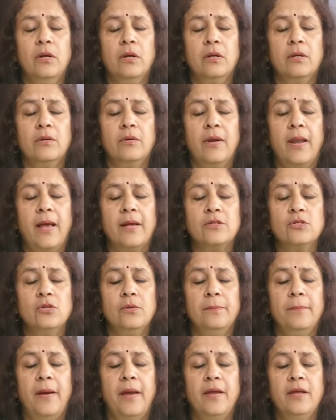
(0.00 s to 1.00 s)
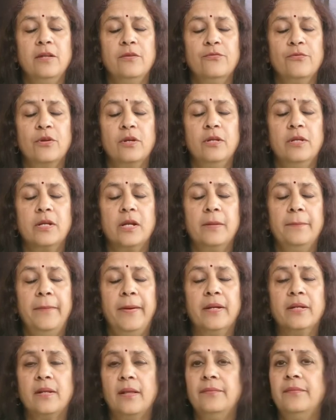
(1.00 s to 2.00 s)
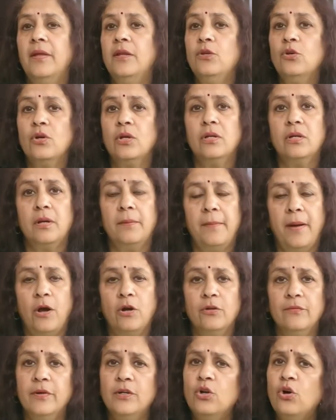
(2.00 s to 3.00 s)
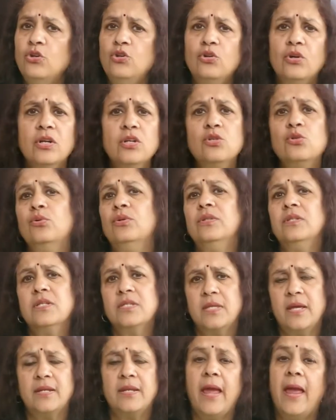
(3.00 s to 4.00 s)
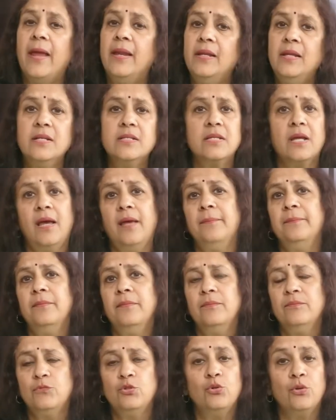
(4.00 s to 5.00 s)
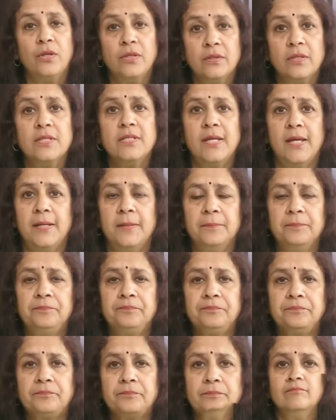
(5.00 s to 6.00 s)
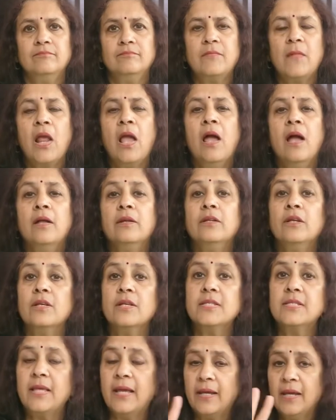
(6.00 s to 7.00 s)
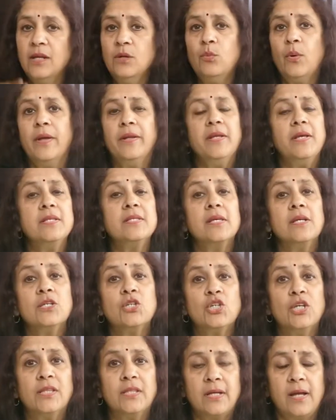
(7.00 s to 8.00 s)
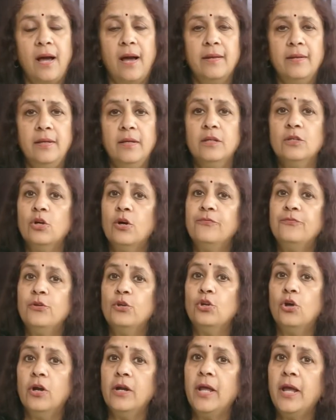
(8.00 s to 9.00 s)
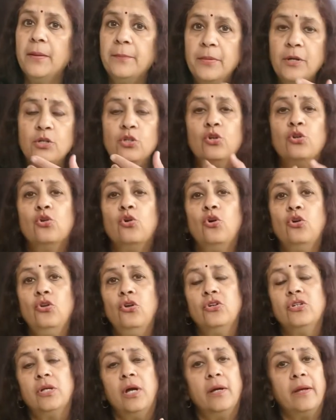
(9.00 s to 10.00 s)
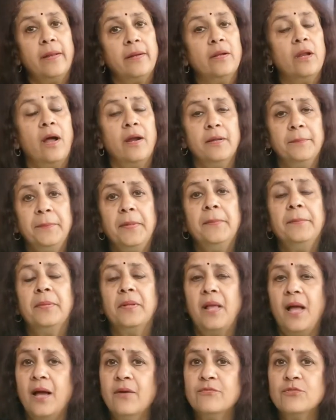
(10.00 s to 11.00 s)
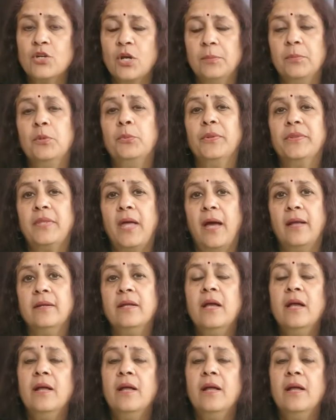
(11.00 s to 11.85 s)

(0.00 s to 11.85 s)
relax your mind for a little bit, and then you can come out of it. Or you can do this at any time during the day. Now, the second one is Shitkari. Now, if you're not able to roll your tongue, and a lot of people have trouble with that,